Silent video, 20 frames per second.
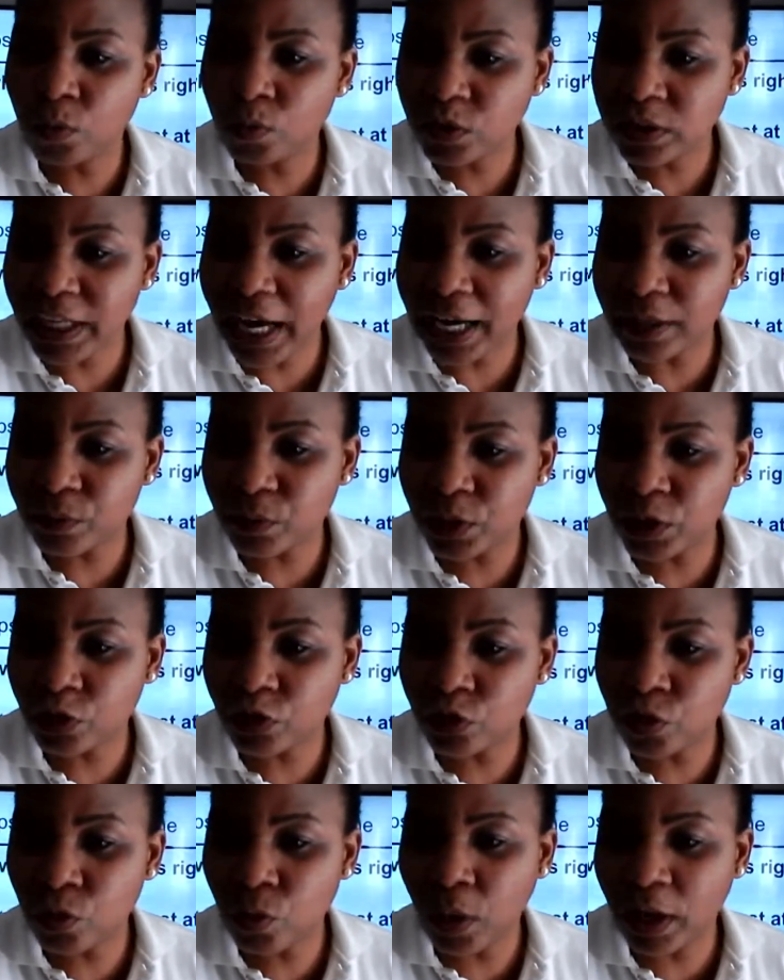that we
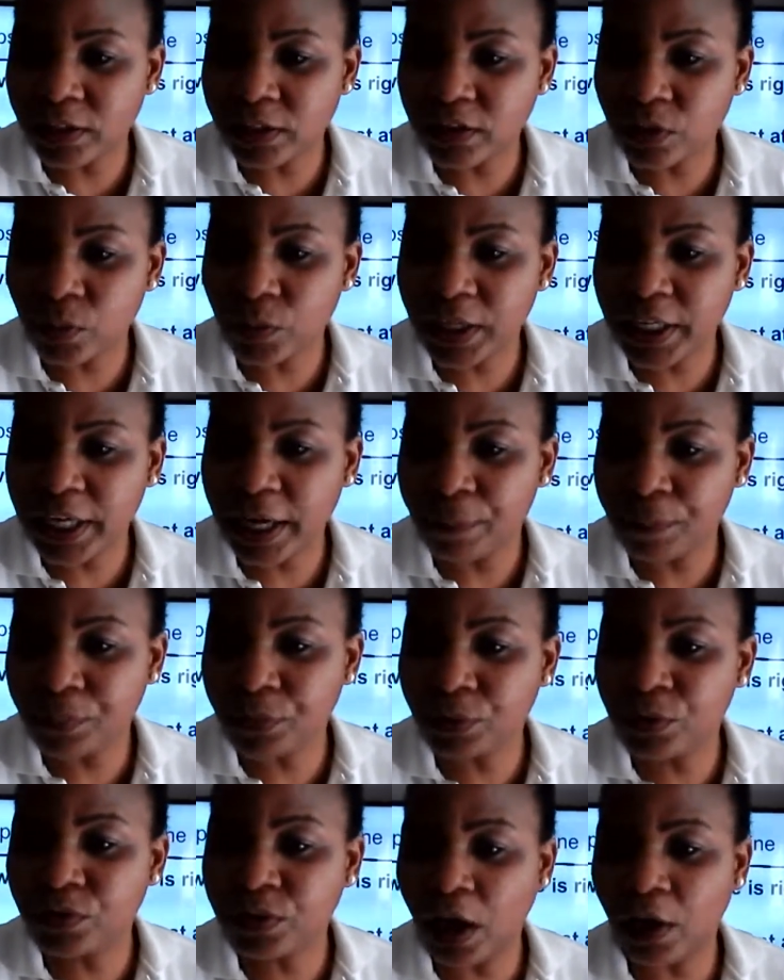do once a week
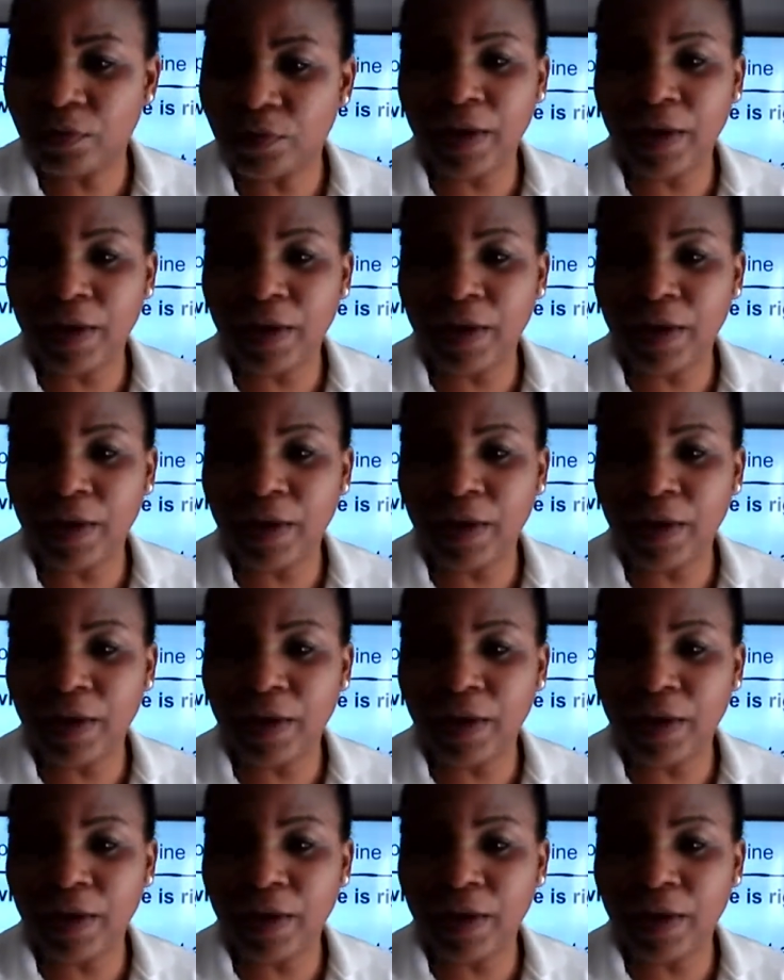improves our